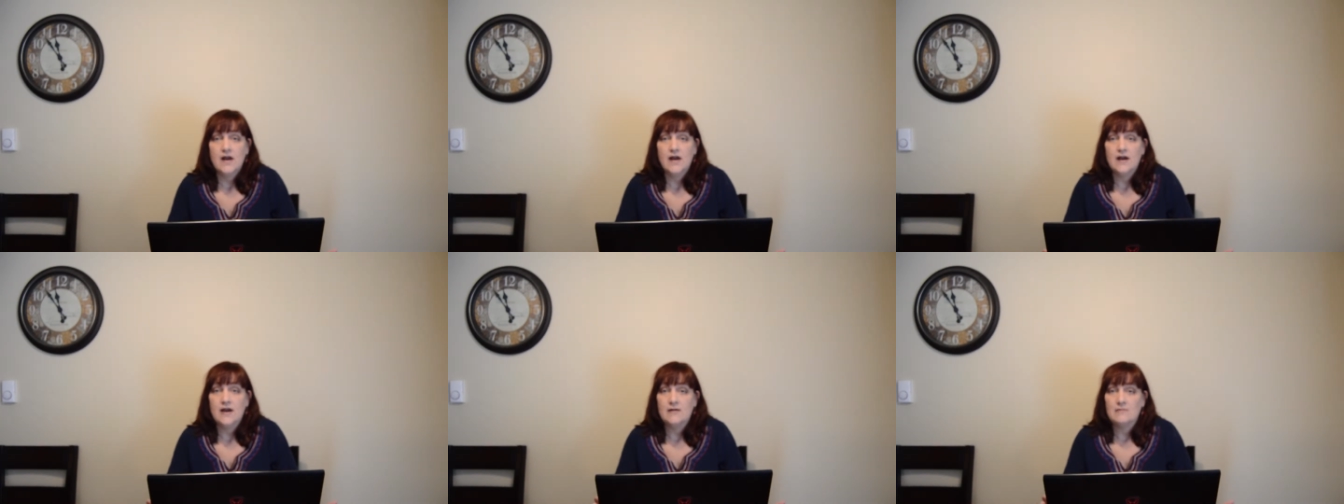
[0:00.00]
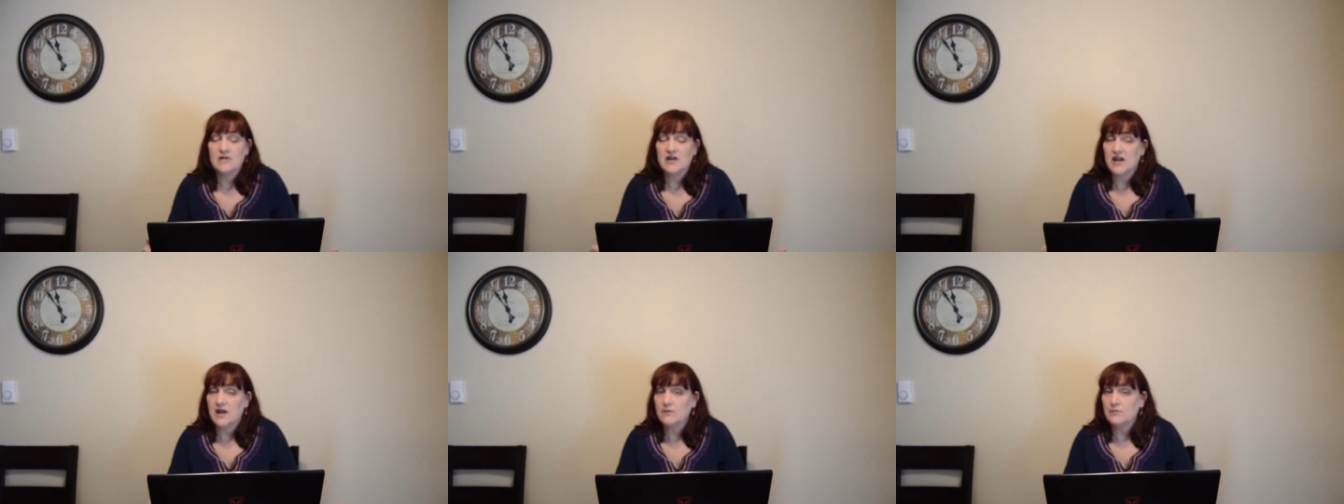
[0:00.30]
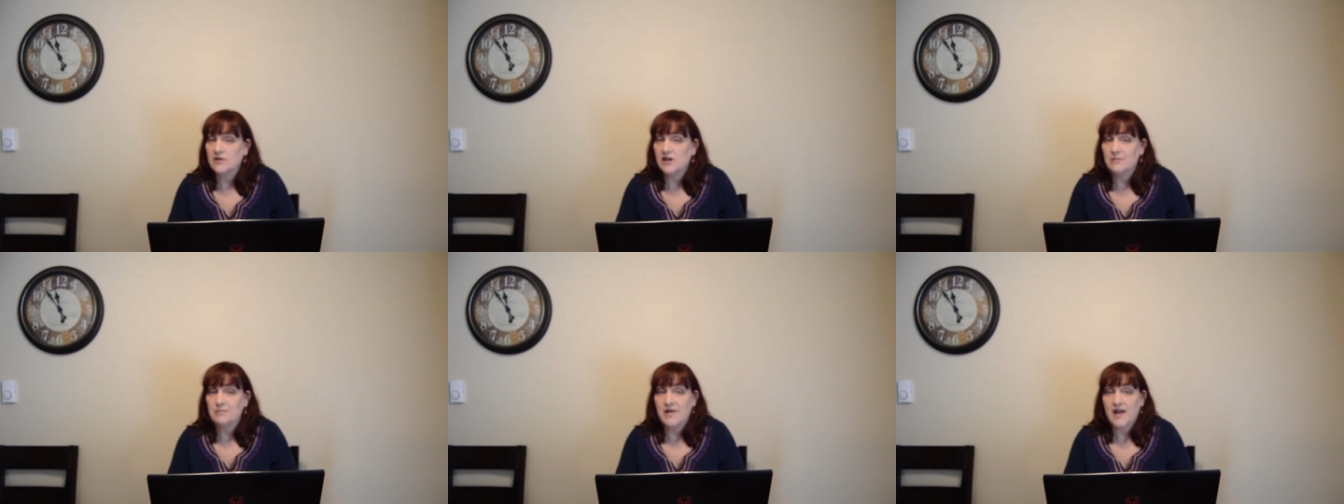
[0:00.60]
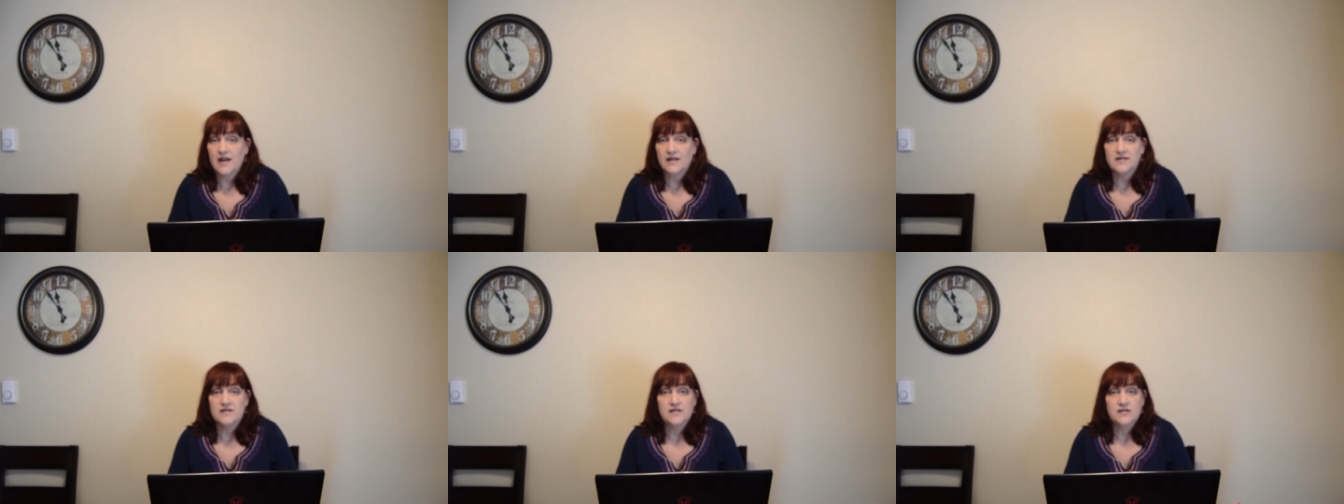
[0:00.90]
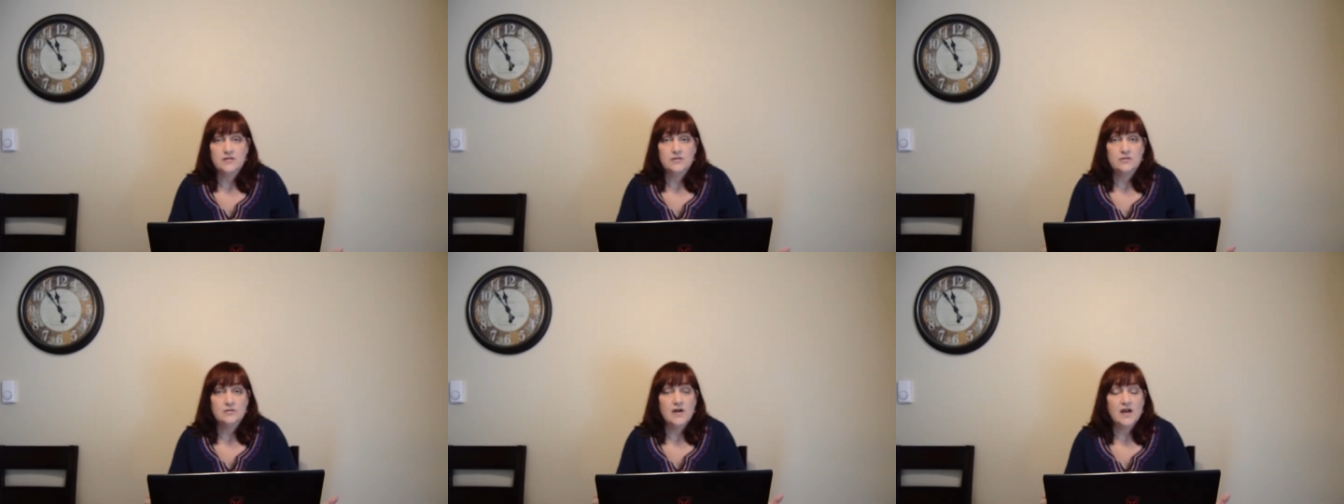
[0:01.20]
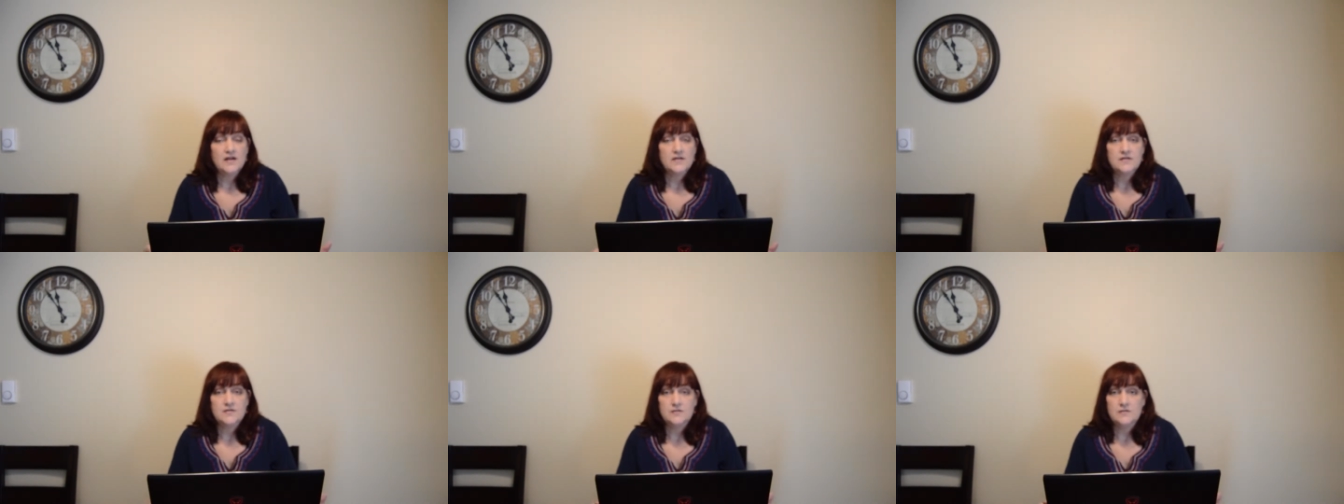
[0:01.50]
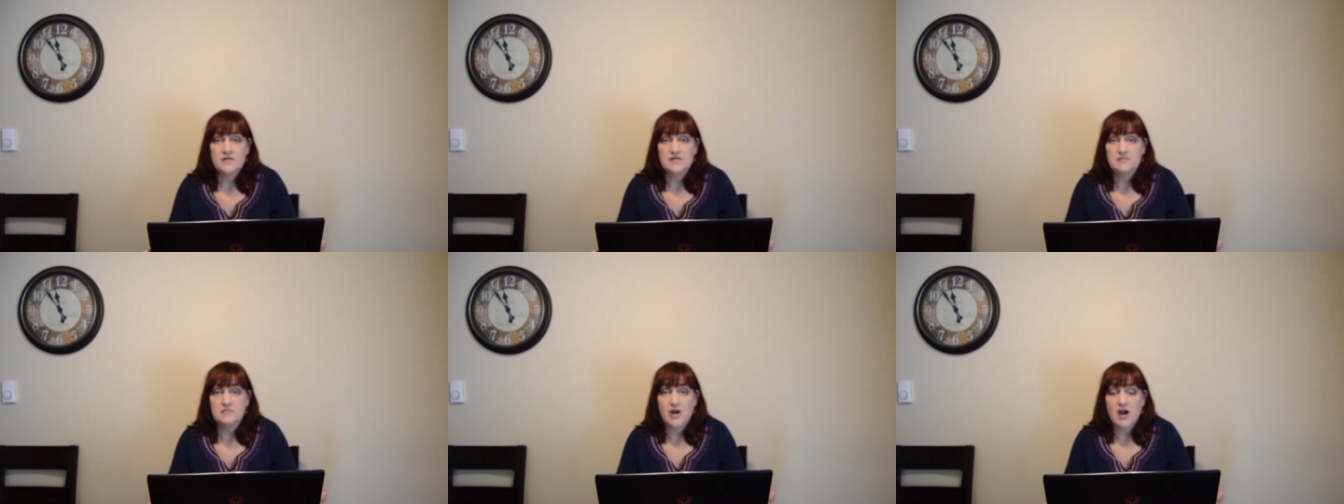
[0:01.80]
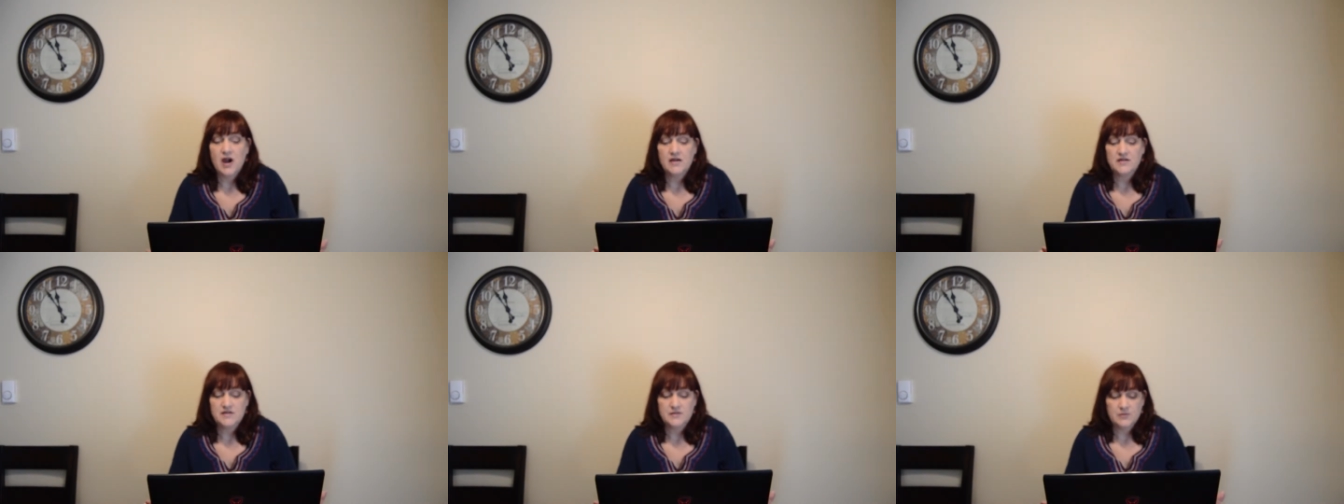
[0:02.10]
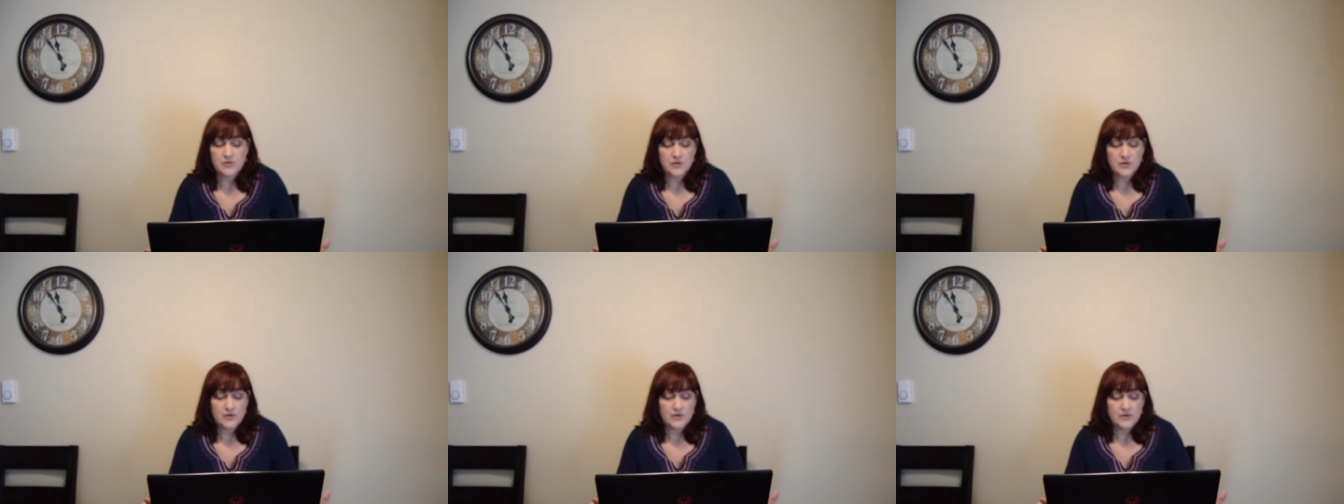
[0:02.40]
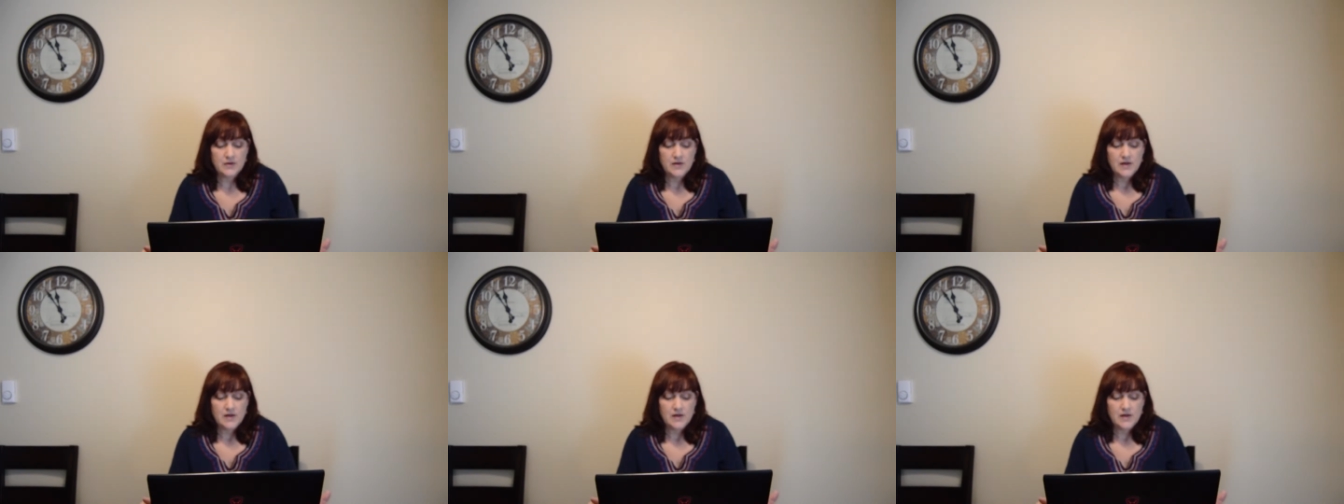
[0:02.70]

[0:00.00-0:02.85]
and I will get back to you as soon as possible.